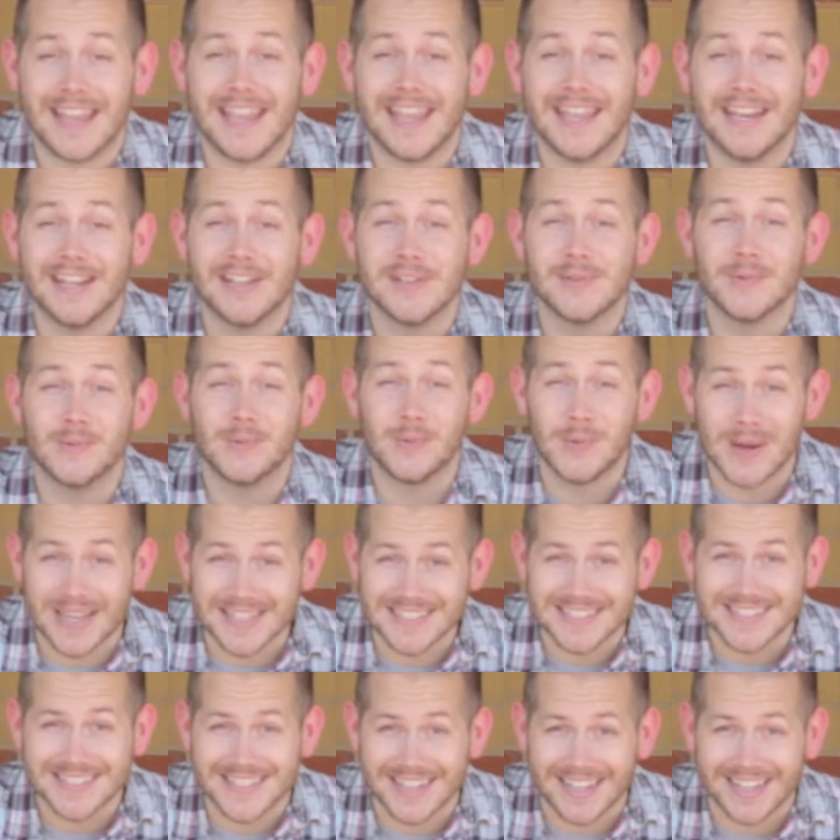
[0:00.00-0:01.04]
It is
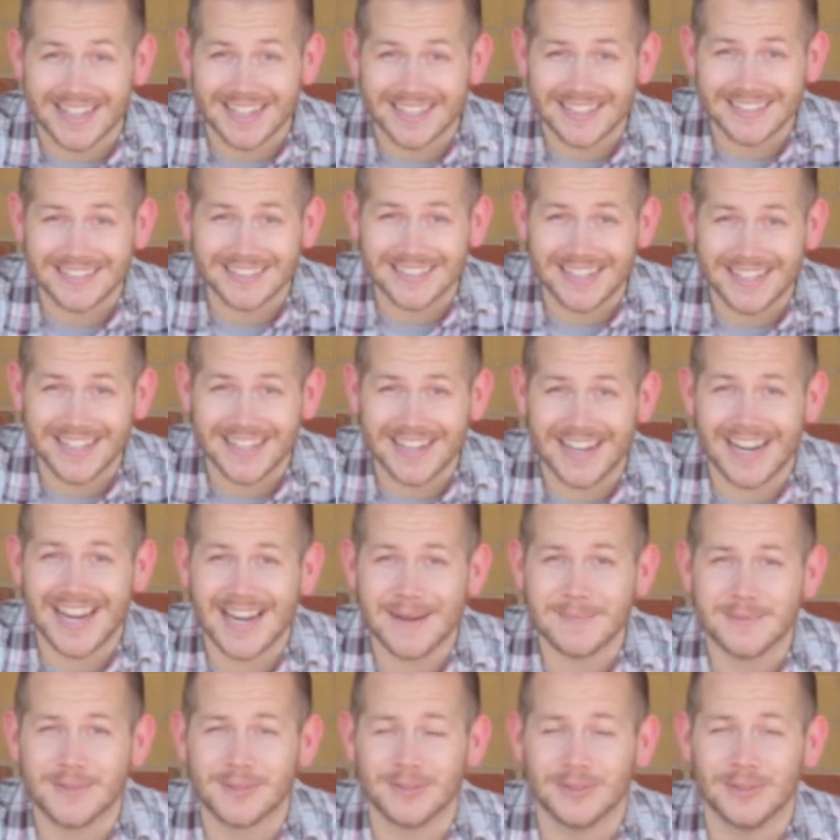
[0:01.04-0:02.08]
Wednesday.
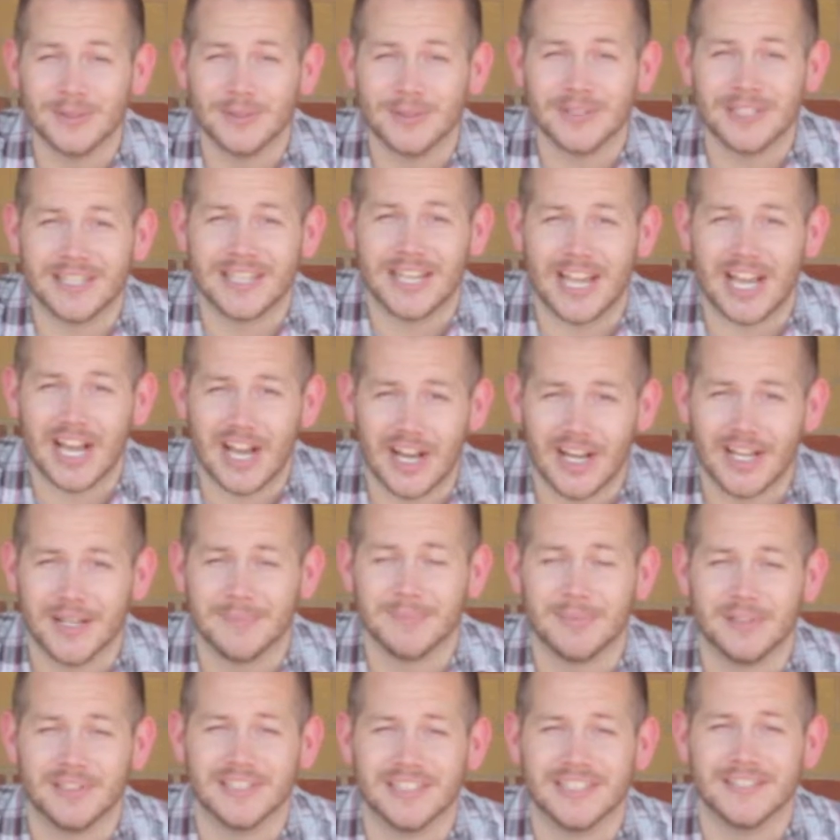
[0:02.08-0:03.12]
Absolutely
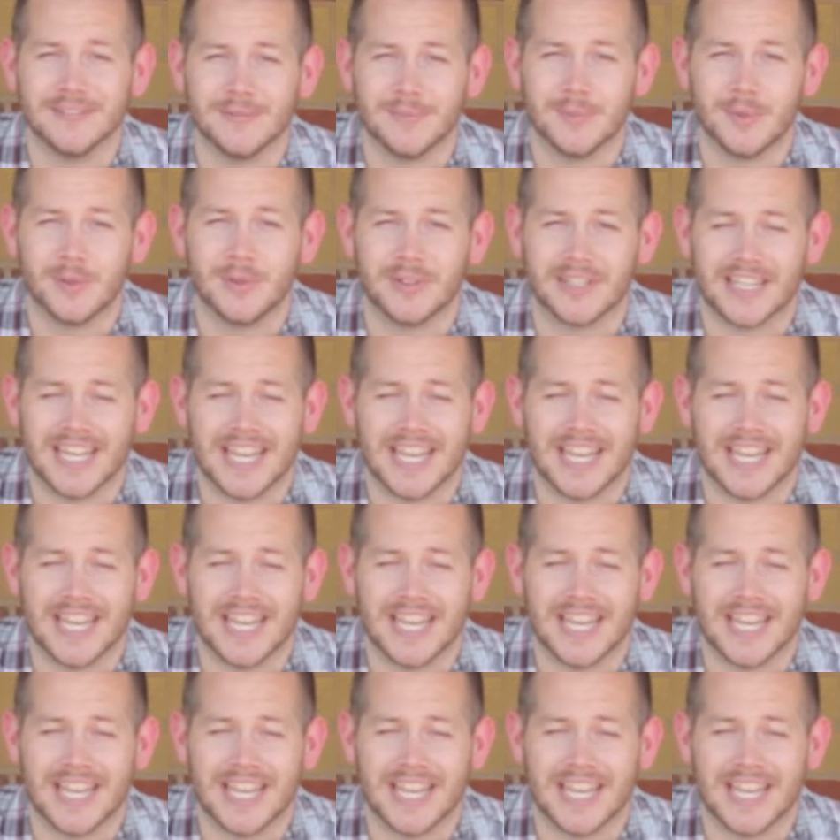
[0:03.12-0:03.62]
unbelievable.